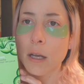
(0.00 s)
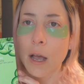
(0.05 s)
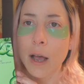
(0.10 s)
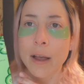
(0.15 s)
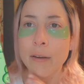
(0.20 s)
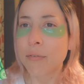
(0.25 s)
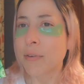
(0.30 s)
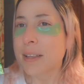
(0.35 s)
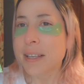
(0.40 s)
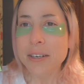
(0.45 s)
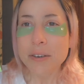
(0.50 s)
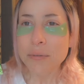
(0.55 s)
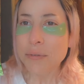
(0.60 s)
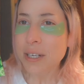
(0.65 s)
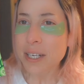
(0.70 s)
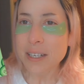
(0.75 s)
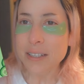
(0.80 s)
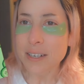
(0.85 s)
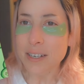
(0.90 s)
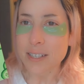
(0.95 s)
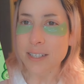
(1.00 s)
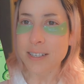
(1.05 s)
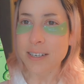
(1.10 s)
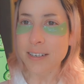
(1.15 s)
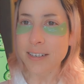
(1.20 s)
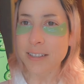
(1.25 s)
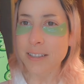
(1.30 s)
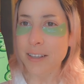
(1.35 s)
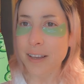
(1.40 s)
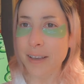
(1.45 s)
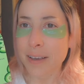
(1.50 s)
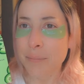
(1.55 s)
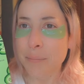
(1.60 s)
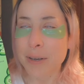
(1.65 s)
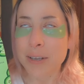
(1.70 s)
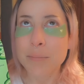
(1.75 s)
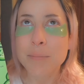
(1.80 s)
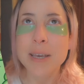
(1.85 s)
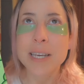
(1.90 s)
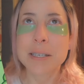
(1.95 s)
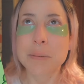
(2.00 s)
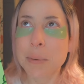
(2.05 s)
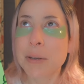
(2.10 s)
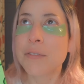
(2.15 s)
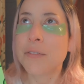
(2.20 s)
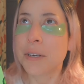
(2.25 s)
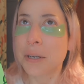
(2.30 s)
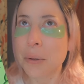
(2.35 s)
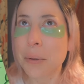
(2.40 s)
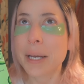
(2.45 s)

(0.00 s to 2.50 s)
I really don't think it does anything, but it makes me feel